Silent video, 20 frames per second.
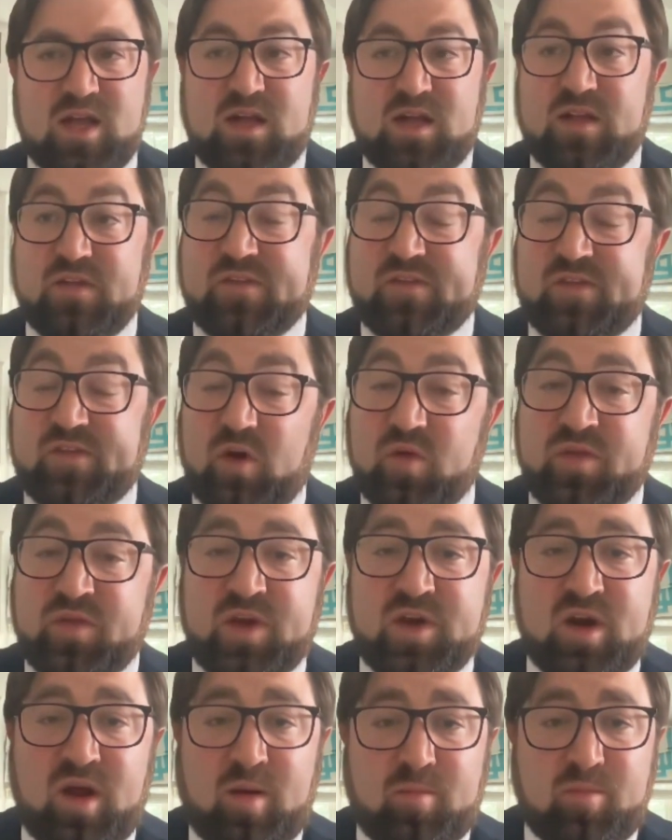And so
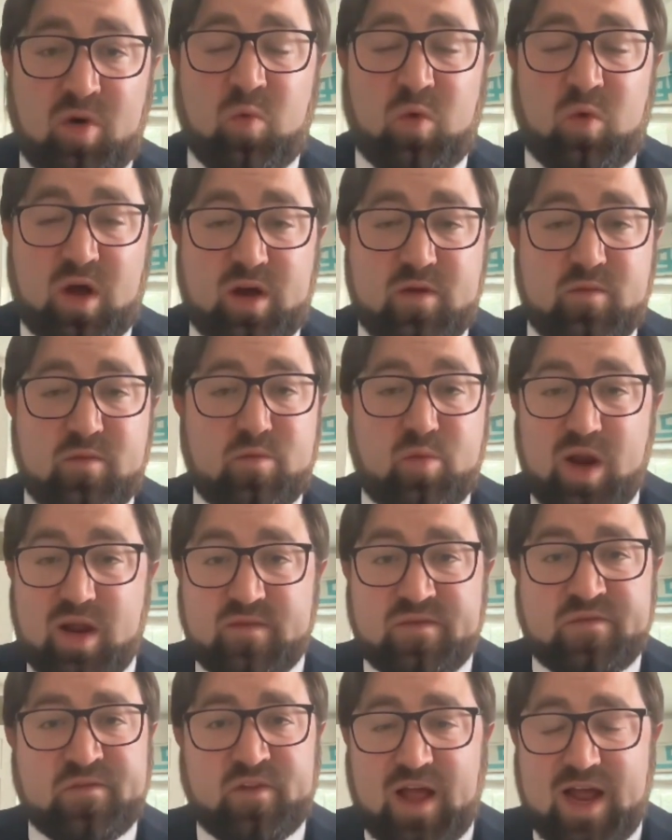the number one
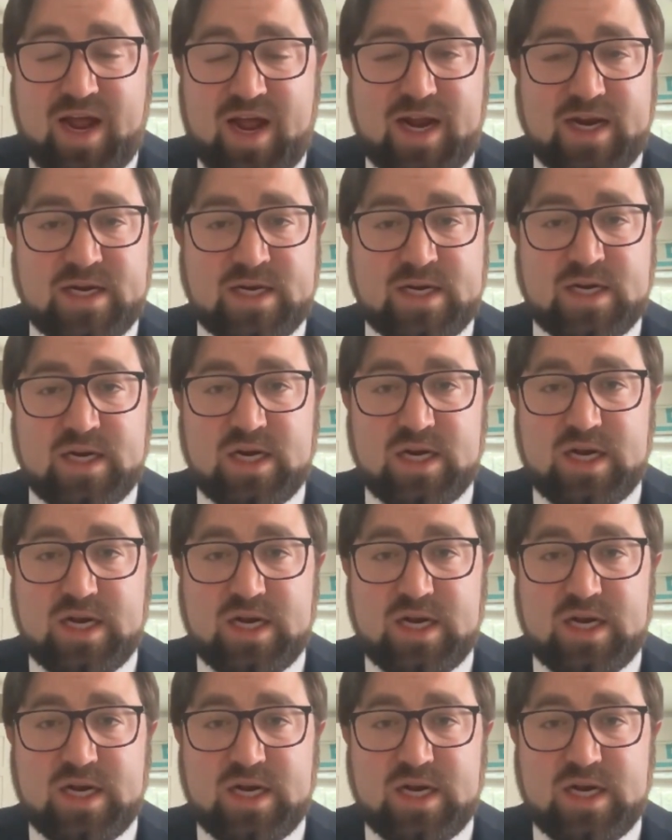red flag,